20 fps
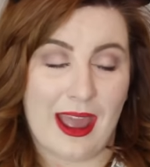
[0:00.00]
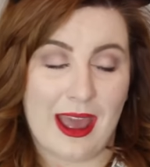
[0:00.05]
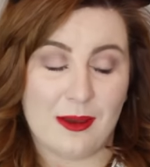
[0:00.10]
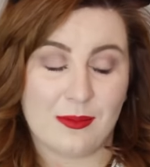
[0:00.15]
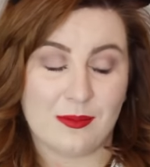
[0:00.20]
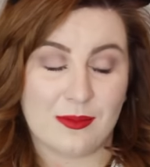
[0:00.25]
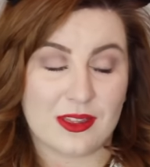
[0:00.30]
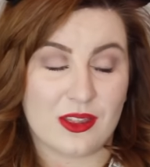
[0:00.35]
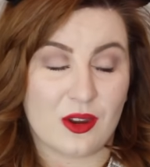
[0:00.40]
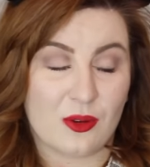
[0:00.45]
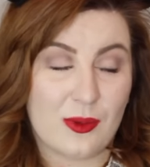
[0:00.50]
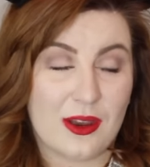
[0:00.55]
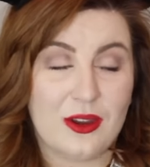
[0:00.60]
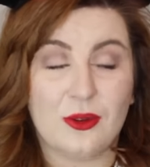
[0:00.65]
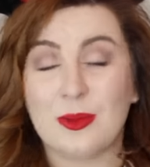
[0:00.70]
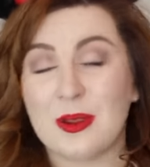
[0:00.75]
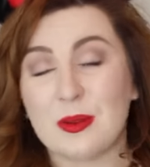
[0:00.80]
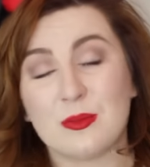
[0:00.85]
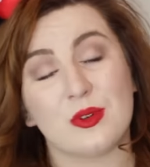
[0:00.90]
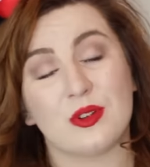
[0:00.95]
Um, there
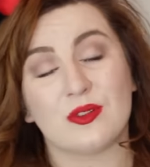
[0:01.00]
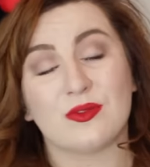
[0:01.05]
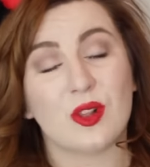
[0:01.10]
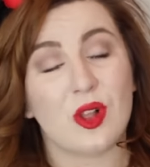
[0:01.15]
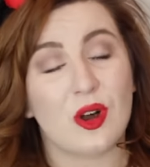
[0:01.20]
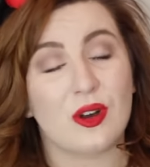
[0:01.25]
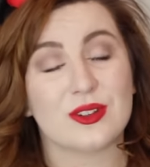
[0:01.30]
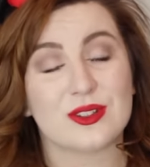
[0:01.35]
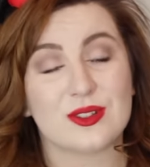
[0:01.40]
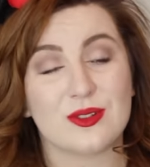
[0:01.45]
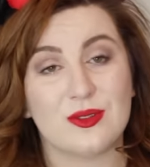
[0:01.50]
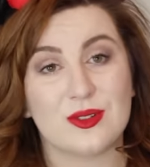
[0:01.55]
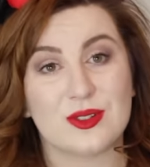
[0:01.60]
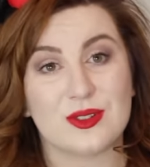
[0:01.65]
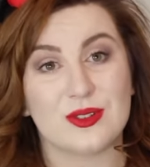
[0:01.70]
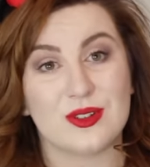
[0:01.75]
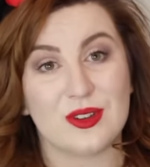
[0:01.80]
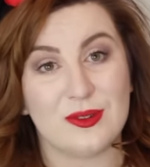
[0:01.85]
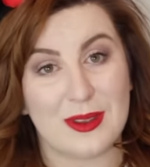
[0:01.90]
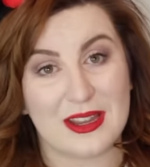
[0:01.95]
will be more vlogs though,
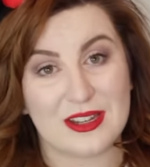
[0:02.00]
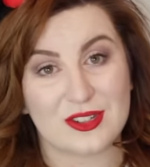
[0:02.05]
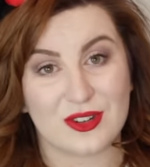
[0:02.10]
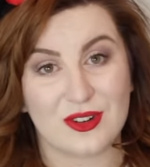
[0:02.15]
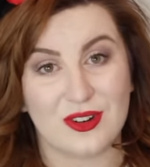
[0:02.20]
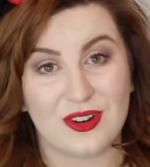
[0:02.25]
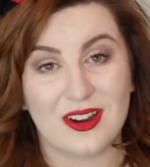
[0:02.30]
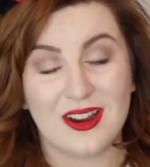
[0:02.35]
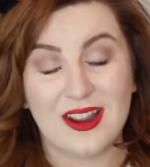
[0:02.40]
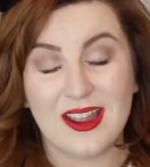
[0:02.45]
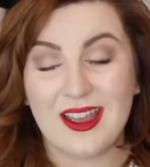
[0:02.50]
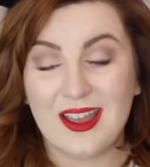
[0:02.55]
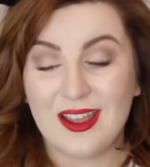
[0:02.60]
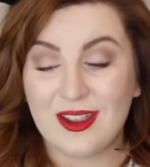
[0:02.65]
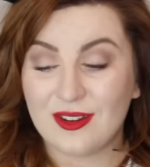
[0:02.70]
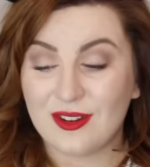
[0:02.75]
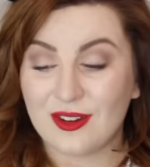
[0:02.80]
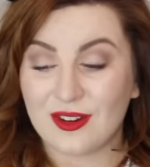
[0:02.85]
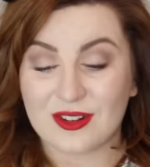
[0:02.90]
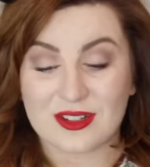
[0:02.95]
so do make sure
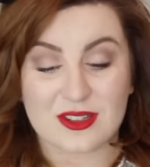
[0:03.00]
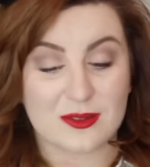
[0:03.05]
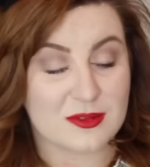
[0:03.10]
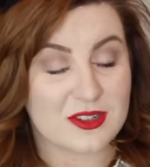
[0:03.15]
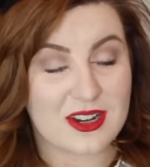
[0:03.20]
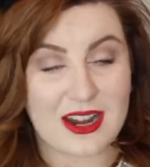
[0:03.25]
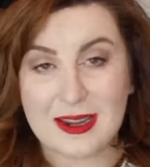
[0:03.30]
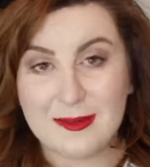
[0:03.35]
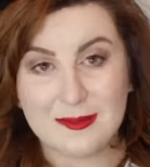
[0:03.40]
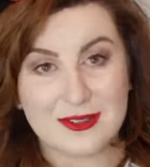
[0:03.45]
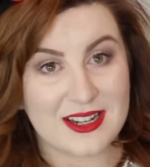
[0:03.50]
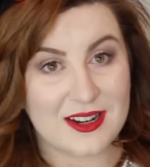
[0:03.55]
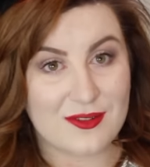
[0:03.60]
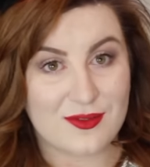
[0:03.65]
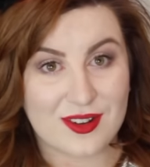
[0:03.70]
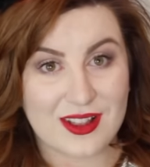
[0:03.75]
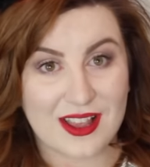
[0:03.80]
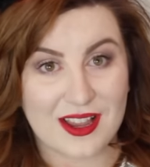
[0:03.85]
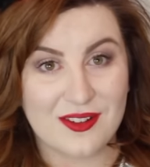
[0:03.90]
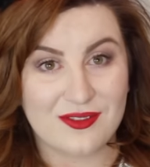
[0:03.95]
you're subscribed to
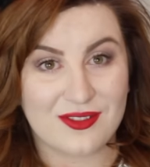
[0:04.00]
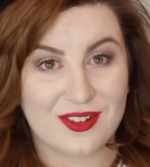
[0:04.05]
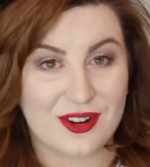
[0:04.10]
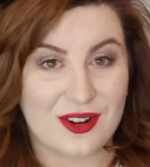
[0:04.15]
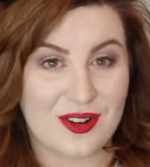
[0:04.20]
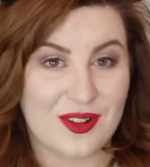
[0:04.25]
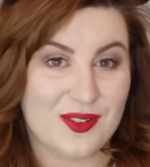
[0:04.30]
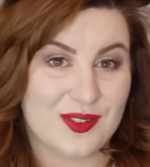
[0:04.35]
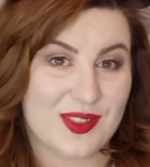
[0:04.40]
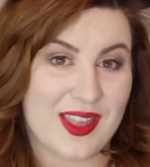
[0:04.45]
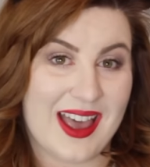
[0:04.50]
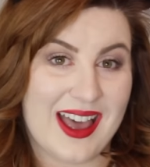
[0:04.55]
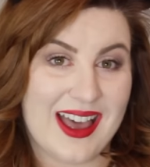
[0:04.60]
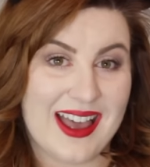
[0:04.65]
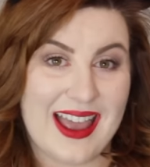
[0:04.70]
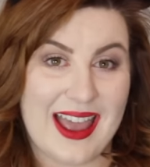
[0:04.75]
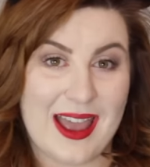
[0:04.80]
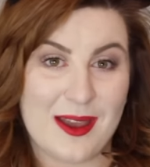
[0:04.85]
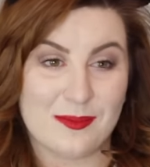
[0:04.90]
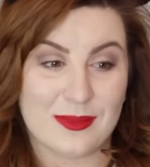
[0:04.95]
everything for all of
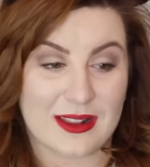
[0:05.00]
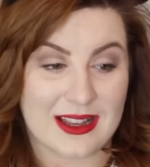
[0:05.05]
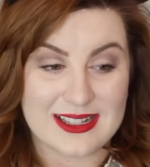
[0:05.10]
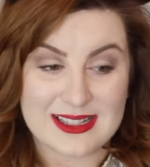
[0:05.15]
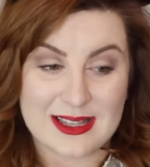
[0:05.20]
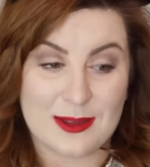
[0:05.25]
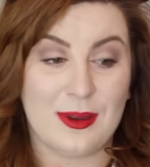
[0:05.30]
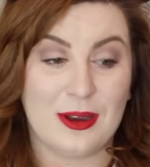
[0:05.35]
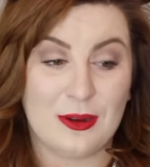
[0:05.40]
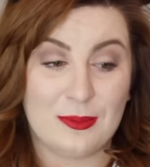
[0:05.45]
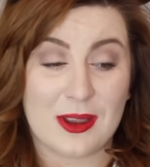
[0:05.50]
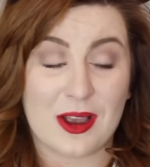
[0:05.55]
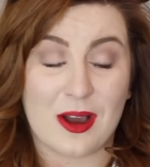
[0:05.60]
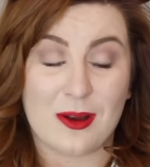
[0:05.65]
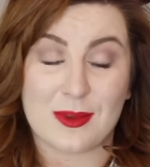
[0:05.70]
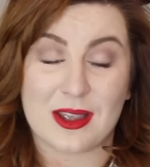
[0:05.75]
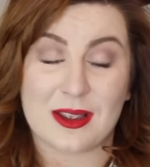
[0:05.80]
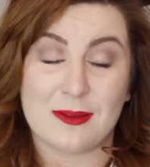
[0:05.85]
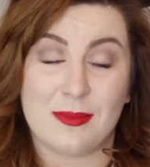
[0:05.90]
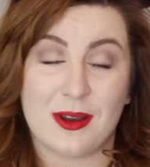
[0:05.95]
that, um, because they will be
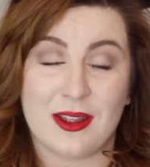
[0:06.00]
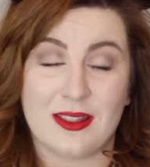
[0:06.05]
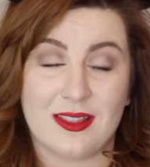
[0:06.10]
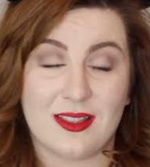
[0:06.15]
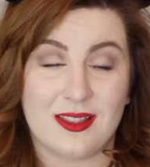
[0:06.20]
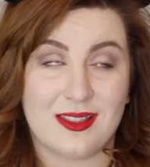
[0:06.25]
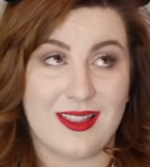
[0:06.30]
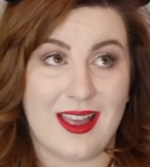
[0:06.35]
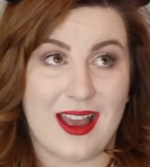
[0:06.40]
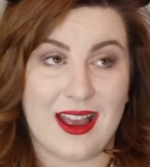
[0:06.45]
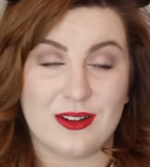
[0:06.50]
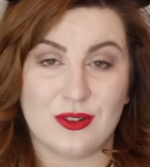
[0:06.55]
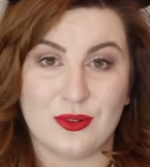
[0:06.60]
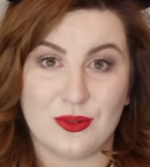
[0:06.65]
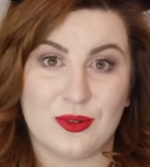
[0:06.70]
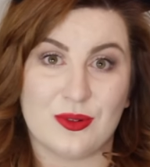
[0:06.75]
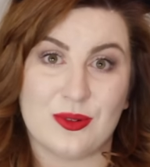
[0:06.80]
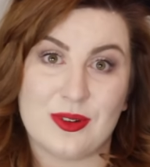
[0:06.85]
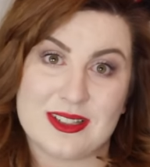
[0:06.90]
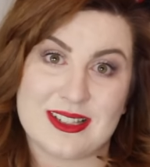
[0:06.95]
coming, but I
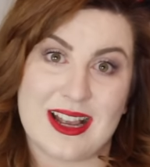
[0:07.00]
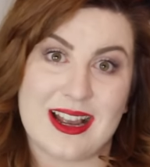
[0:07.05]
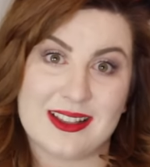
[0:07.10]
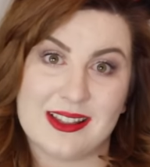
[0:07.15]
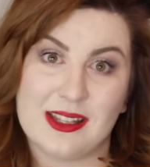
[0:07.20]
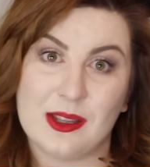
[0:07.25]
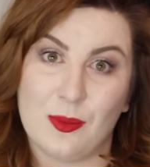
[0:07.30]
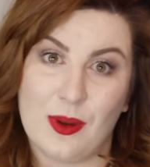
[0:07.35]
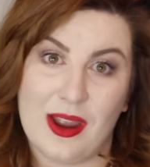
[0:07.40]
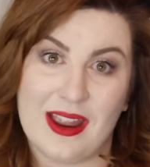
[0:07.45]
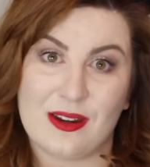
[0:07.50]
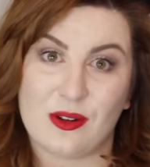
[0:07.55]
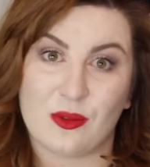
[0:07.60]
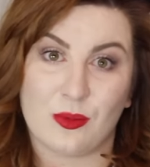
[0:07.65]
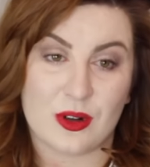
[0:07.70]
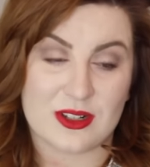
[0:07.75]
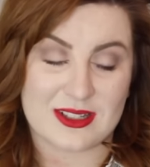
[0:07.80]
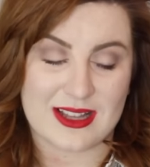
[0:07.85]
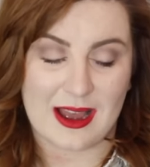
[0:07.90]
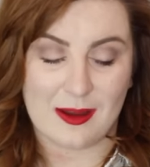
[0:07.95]
don't know exactly when or
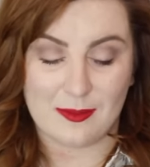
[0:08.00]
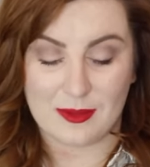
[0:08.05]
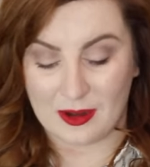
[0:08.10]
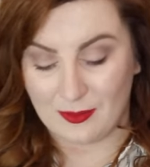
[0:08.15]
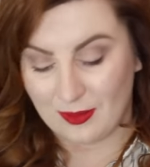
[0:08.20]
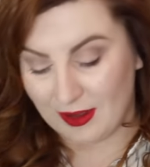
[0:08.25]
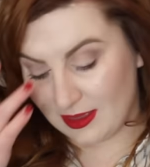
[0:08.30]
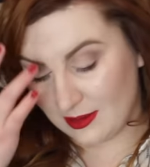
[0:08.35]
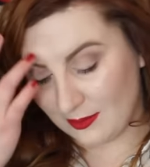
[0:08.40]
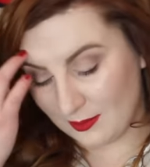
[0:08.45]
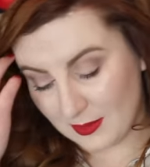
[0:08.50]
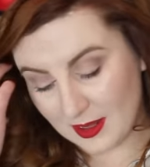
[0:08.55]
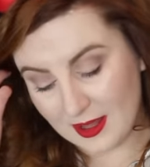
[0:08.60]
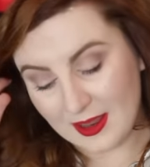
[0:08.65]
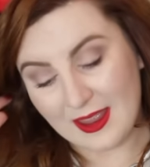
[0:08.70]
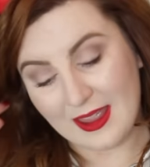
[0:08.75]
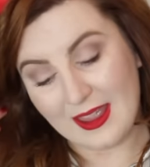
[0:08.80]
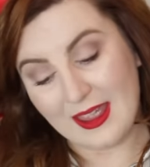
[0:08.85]
what's happening with them.